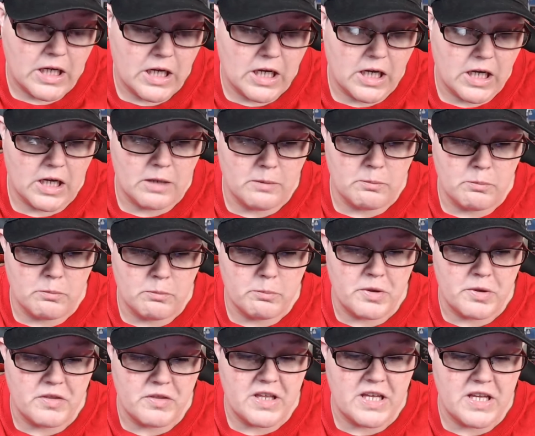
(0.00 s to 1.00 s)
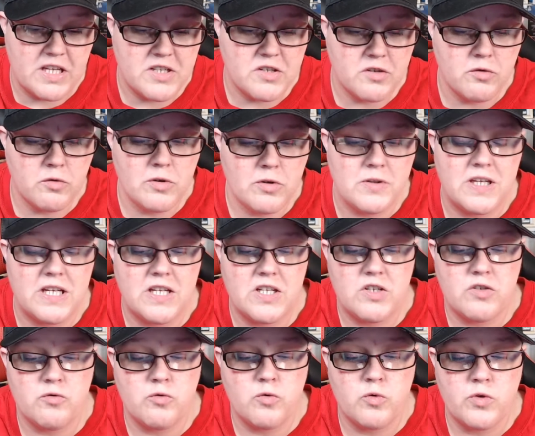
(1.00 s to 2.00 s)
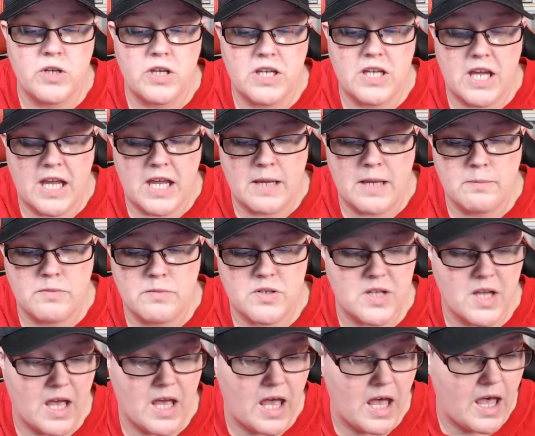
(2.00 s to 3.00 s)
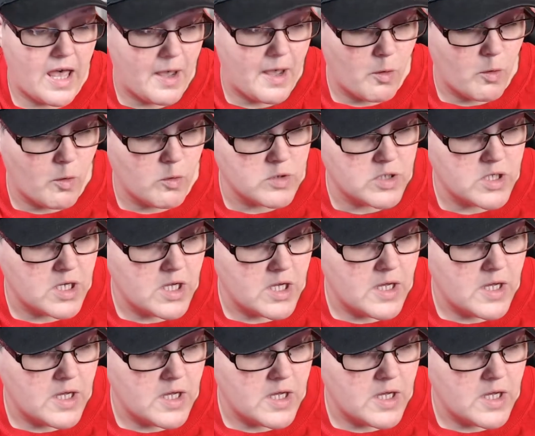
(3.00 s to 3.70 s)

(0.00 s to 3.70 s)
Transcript: Um, but these are these are all the games that held